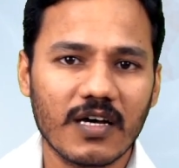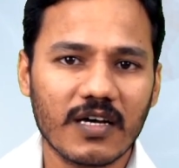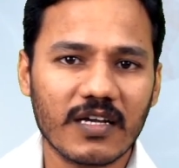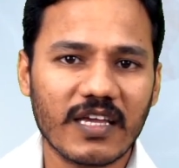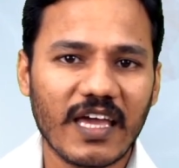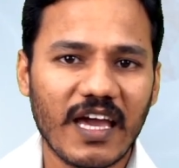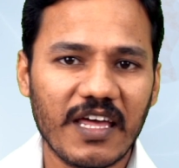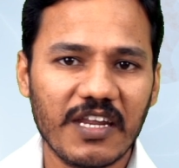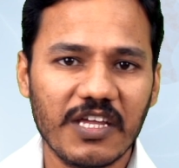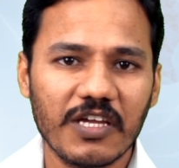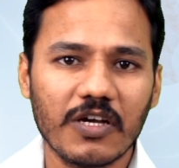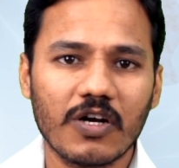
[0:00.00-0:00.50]

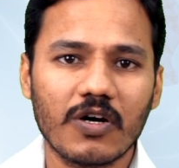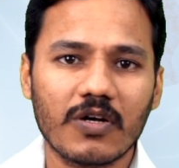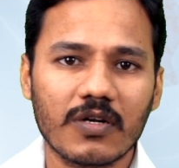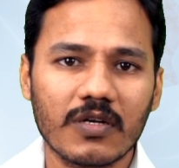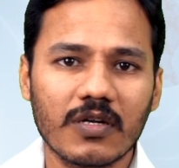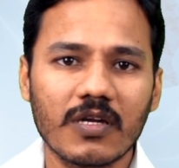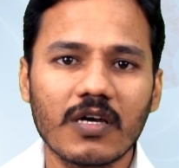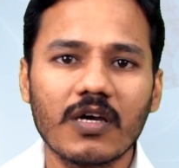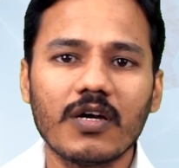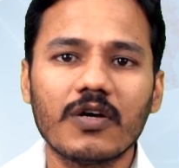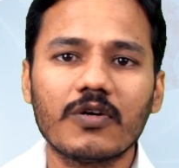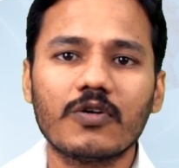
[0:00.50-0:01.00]
carrying on
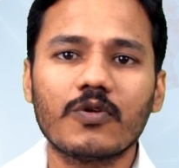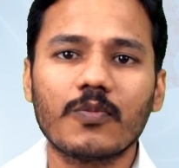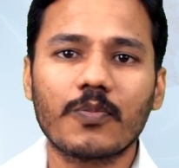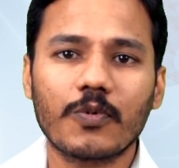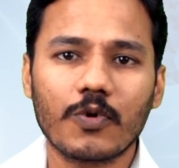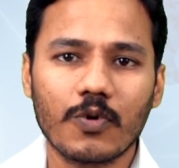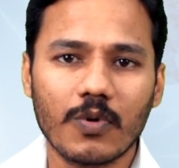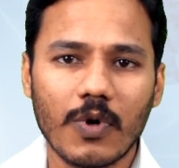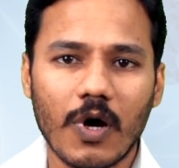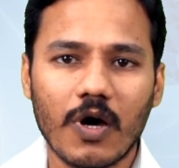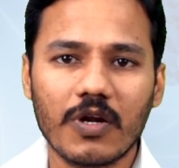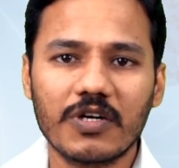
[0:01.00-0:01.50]

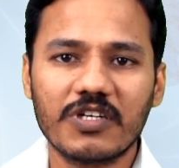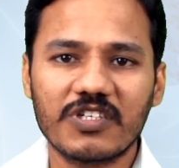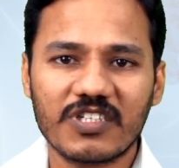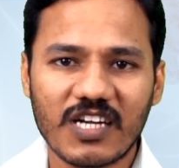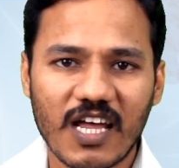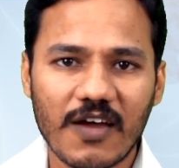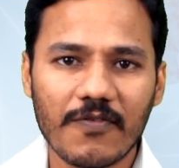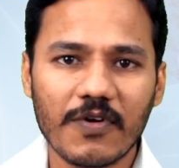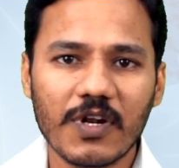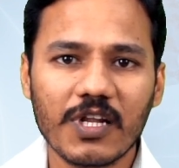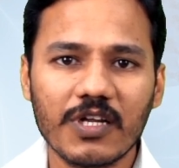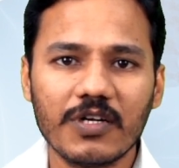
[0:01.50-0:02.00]
to
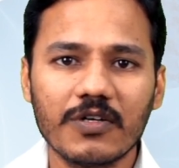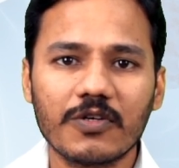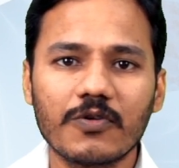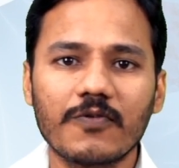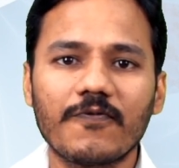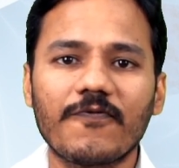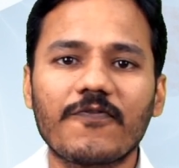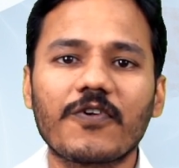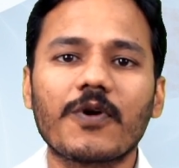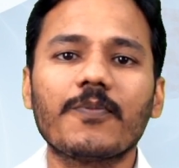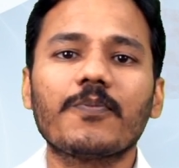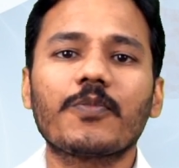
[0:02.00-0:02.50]
travel
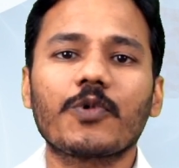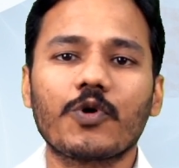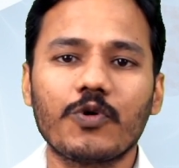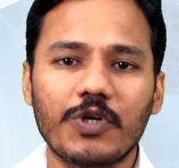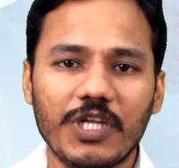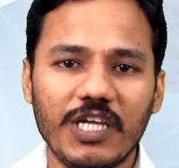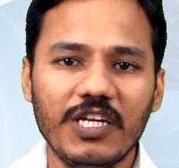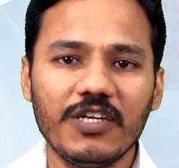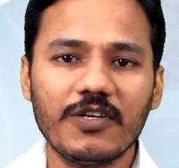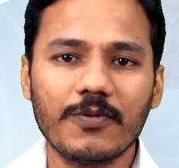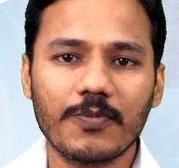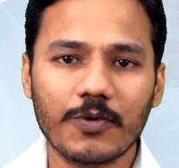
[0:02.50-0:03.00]
from
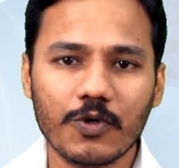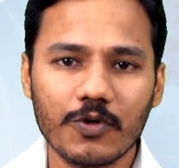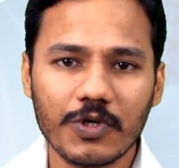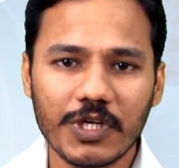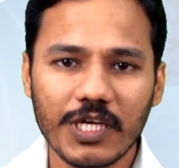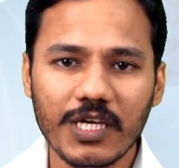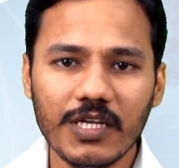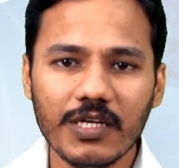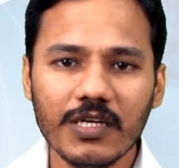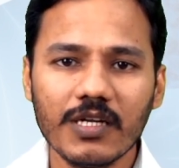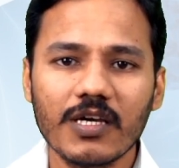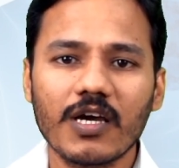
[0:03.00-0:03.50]
protein to
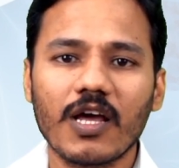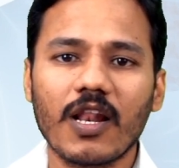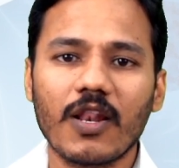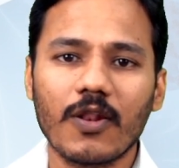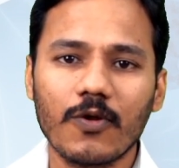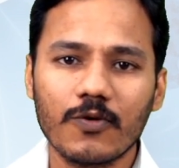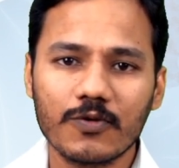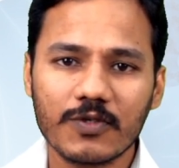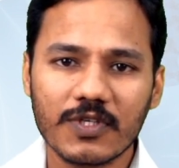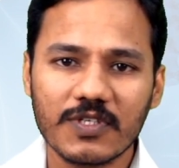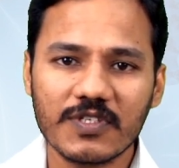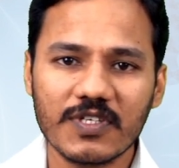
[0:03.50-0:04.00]
protein,
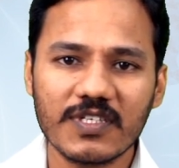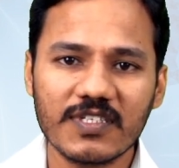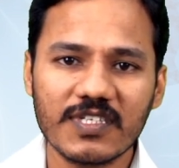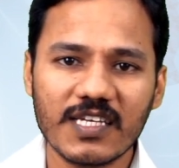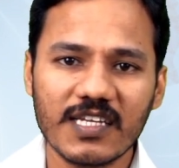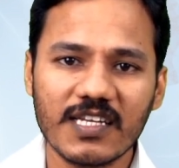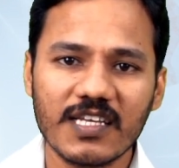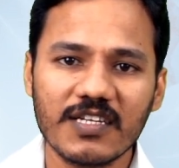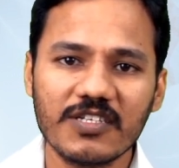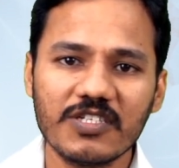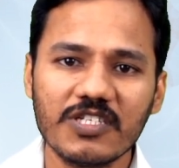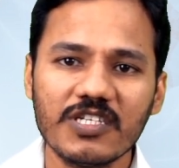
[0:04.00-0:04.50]
loses its
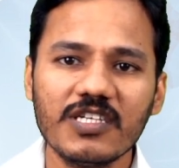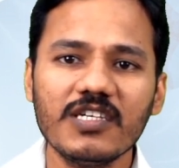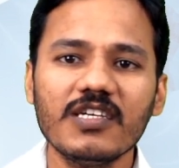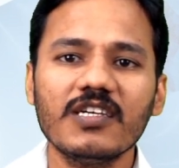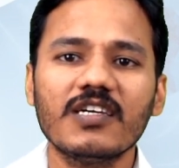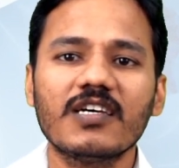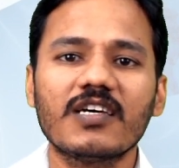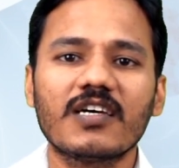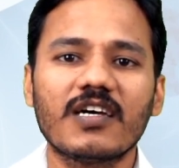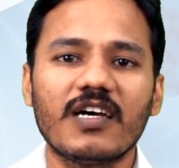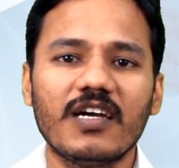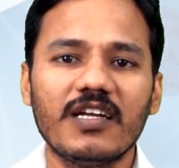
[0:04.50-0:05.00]
energy,
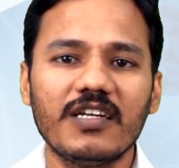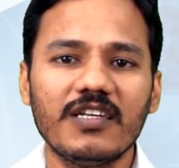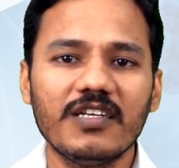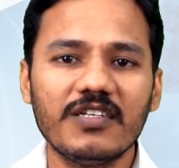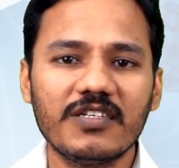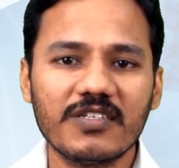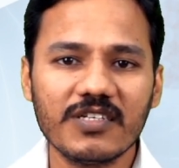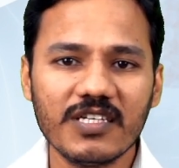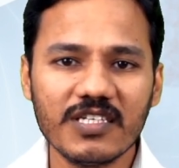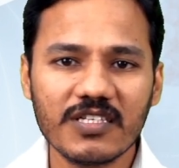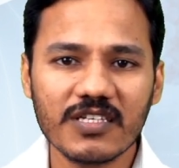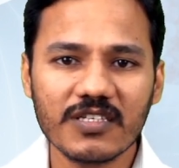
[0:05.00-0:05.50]
and it
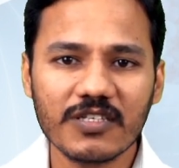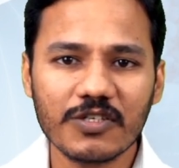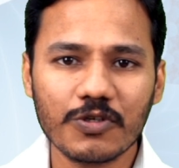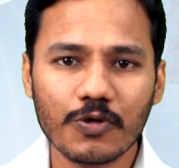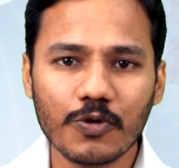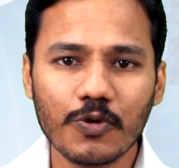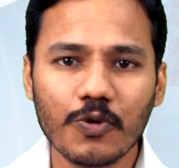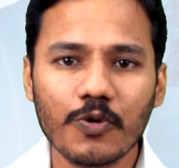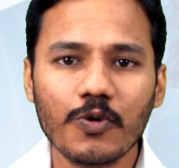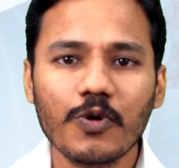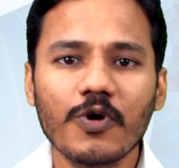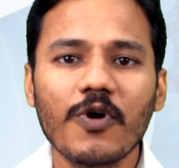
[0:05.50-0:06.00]
reaches
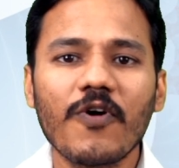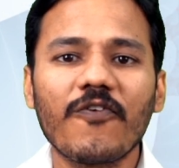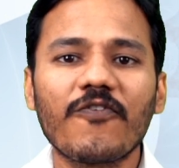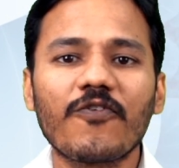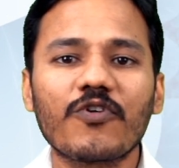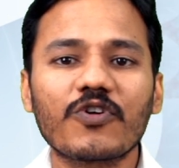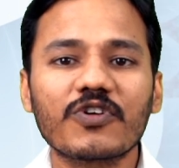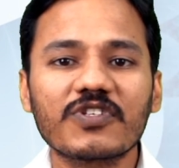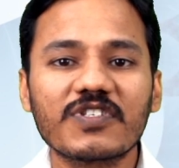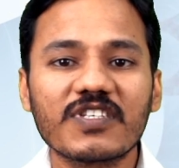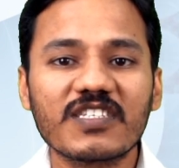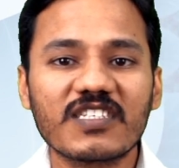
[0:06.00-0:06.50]
to
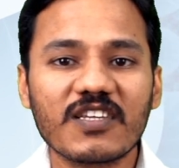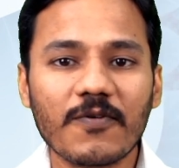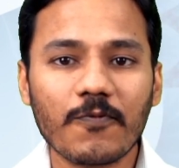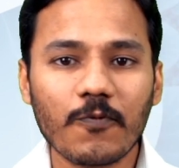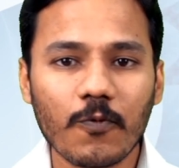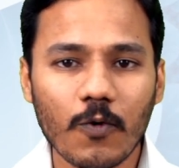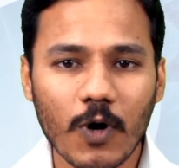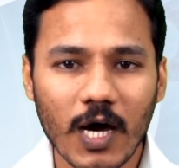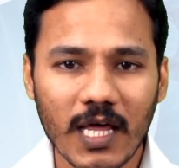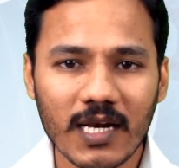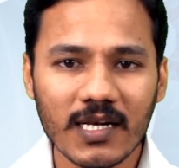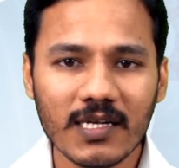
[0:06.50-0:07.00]
photosystem
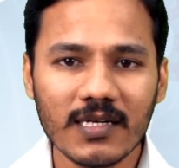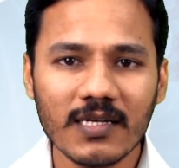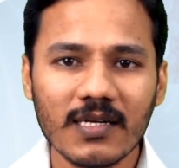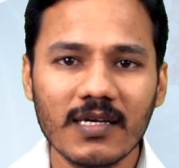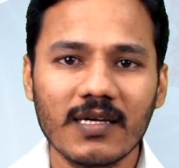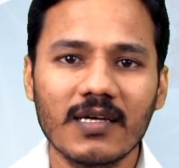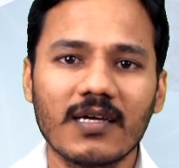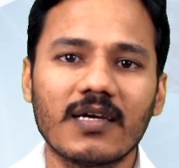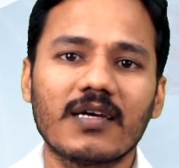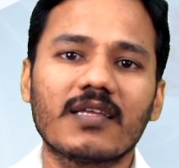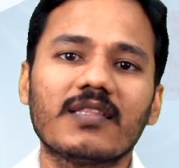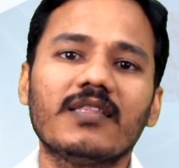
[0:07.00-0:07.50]
1,
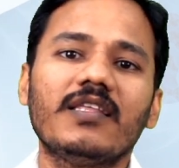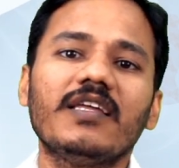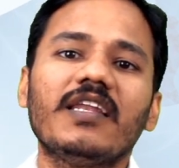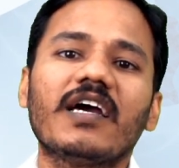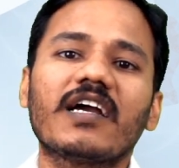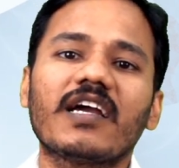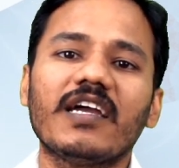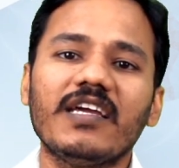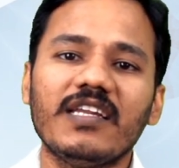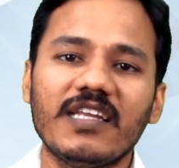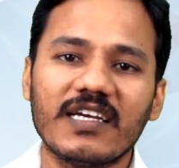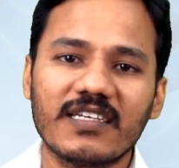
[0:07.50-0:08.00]
then
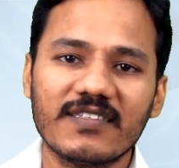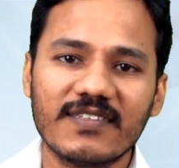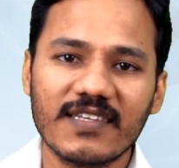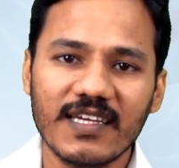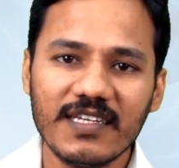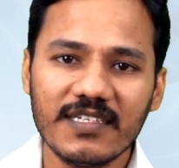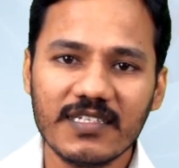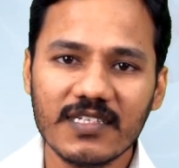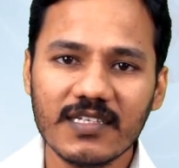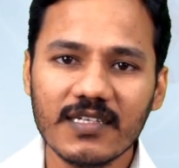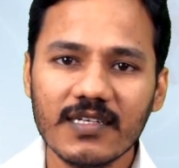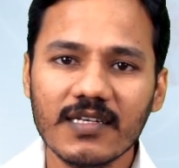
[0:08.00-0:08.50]
again
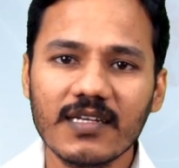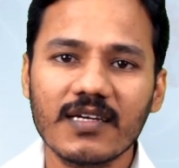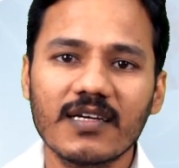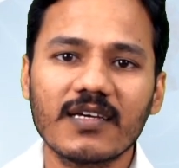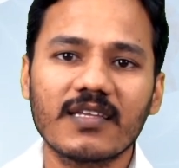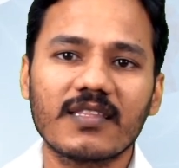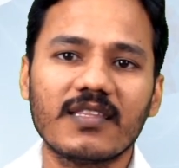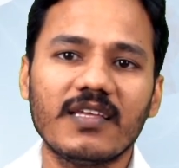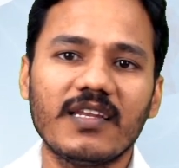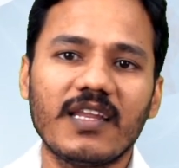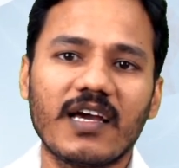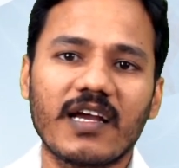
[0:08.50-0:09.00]
excited,
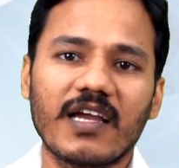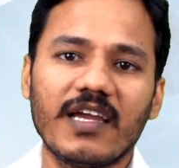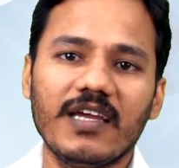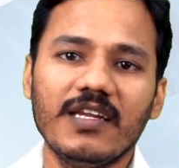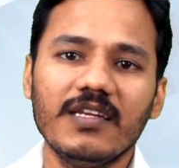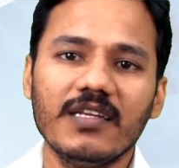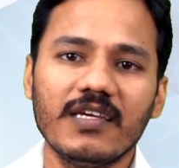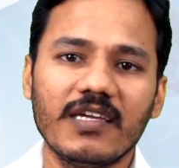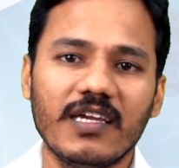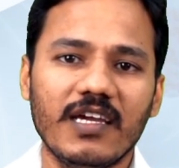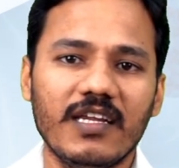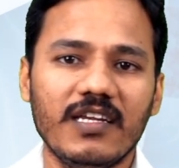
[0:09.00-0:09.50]
then
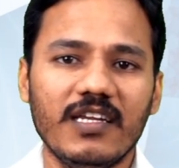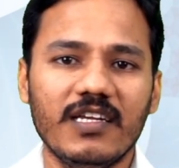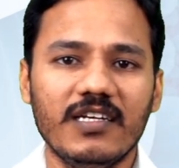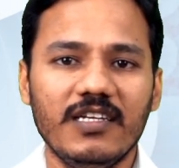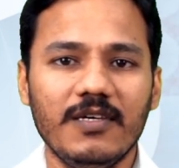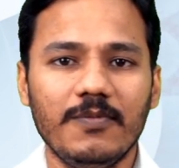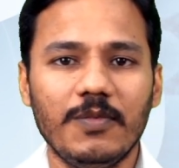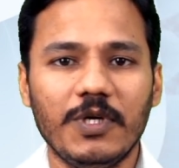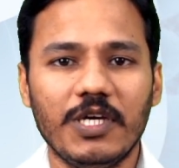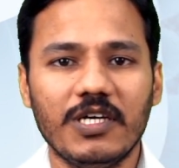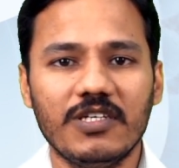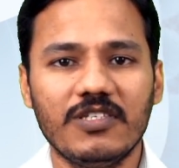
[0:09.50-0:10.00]
again
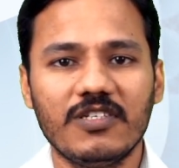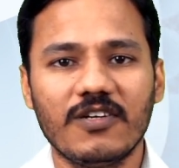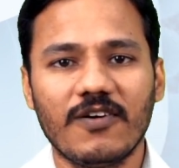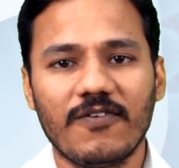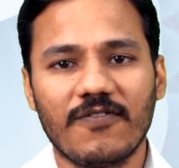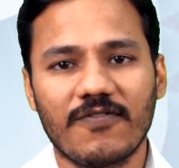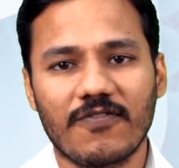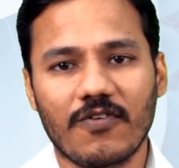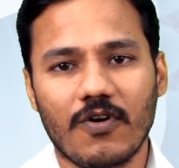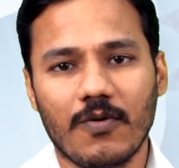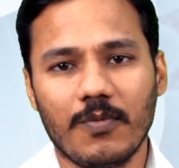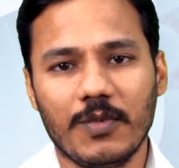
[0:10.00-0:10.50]
NADPH
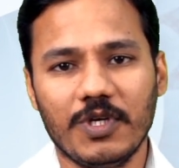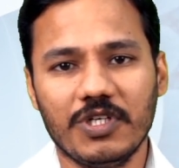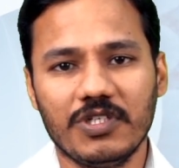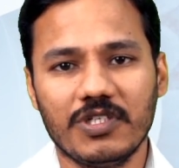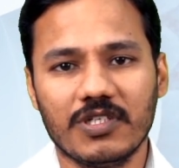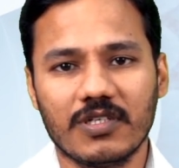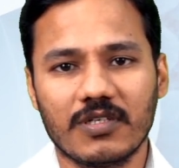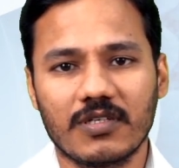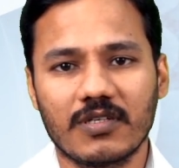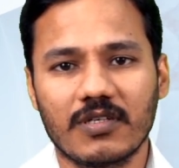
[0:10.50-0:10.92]
formation.